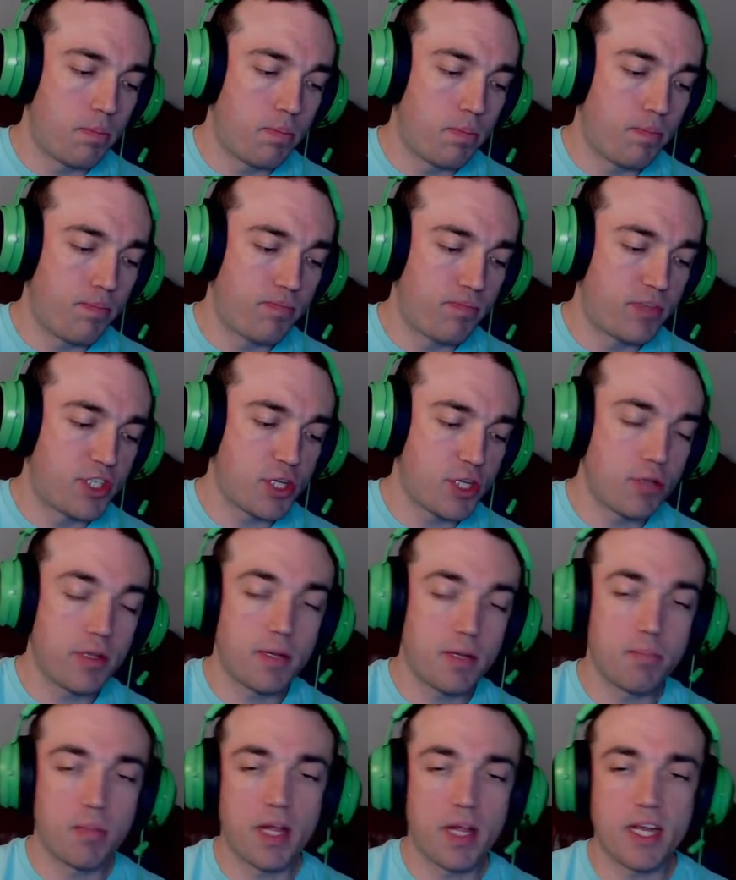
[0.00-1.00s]
Chilling
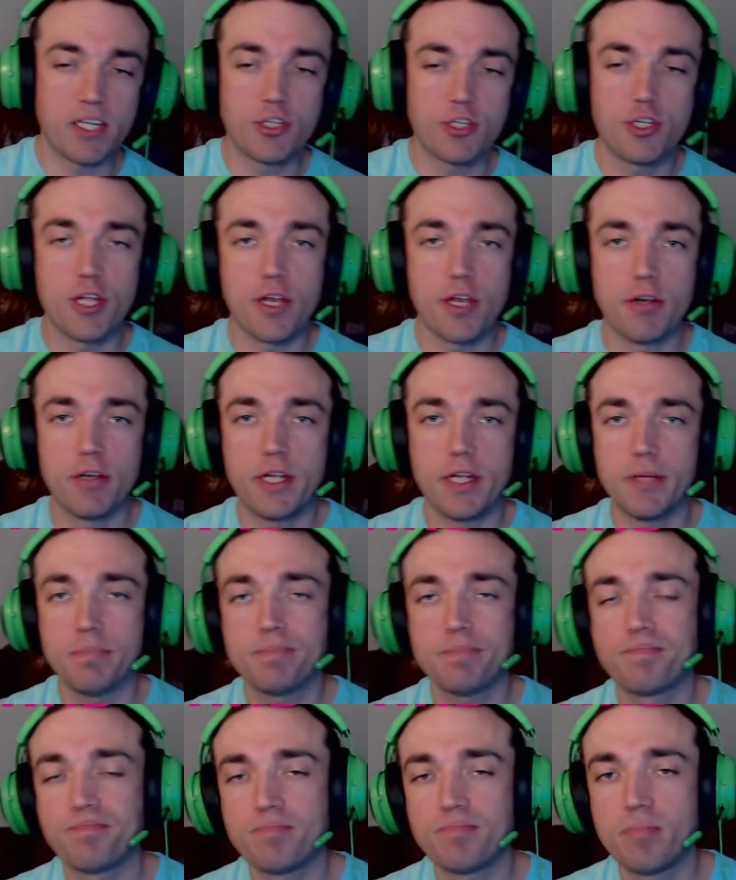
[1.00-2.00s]
Black Cherry,
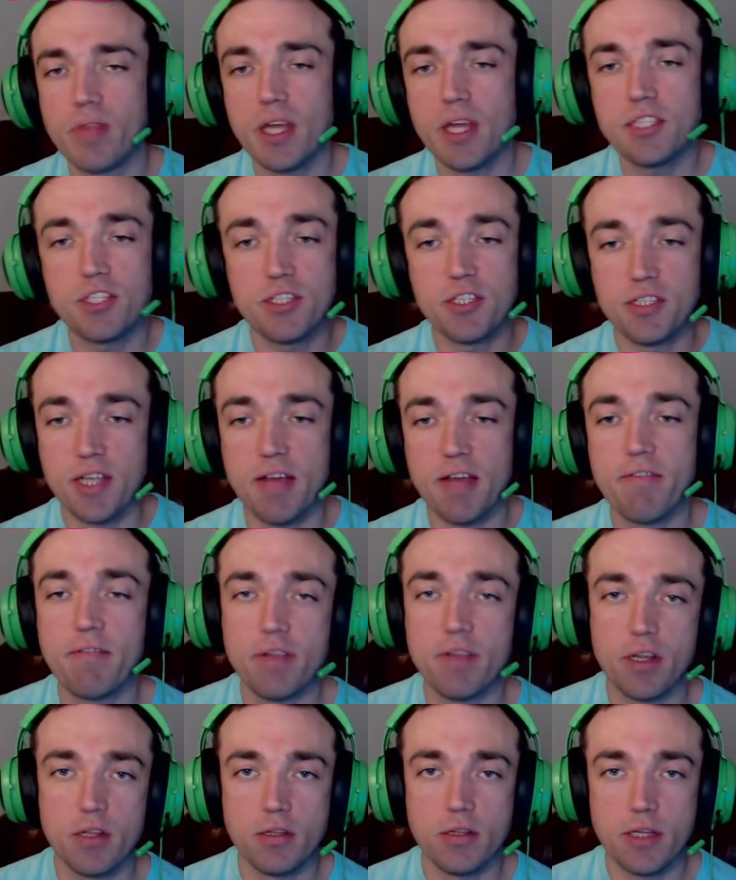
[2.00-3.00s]
that's
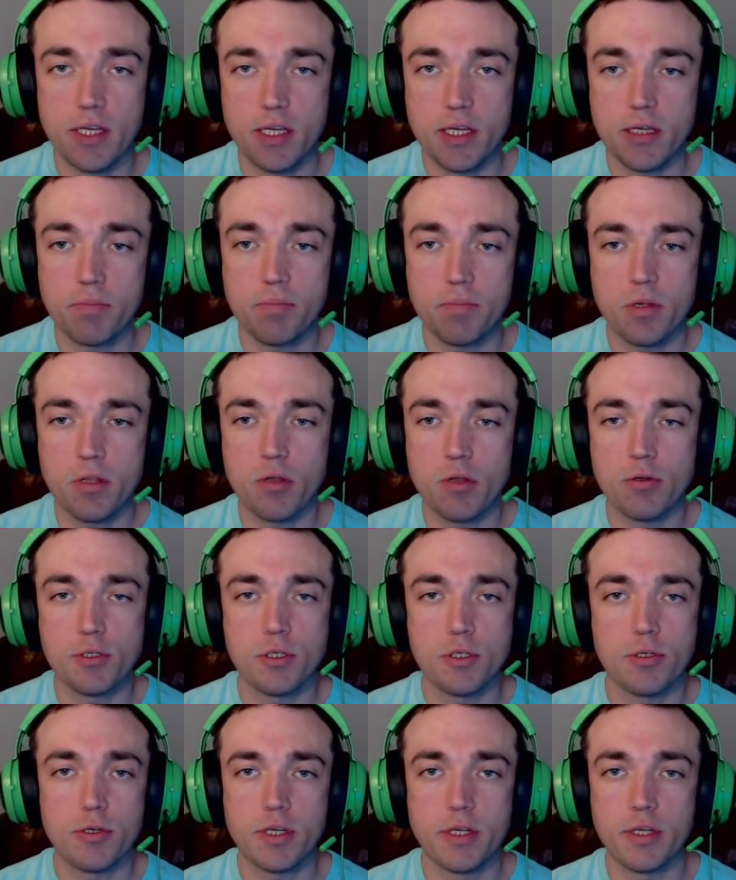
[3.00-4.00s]
definitely
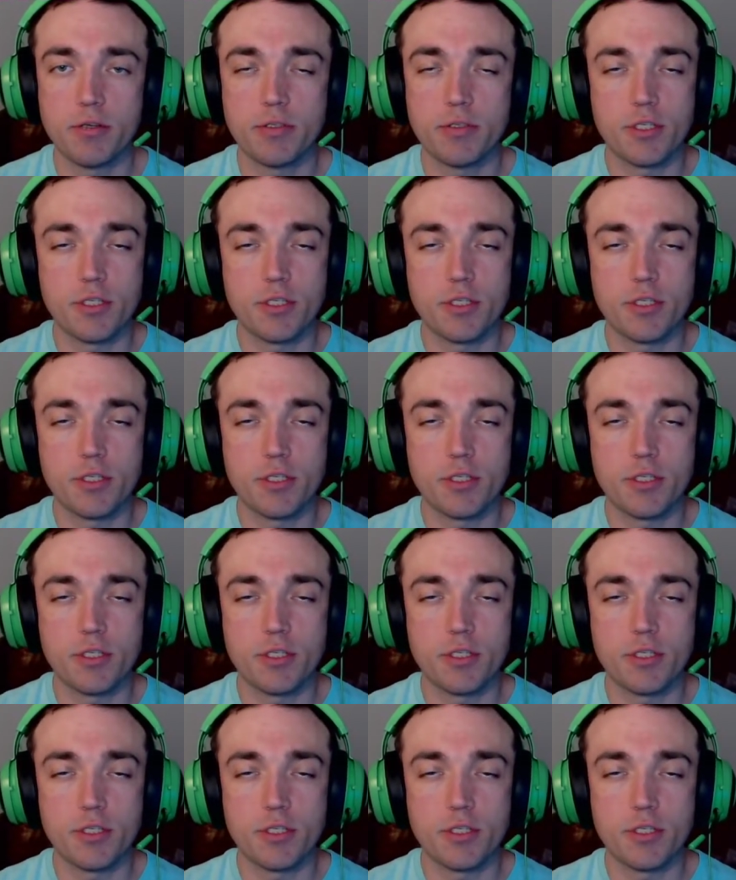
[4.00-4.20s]
closer to your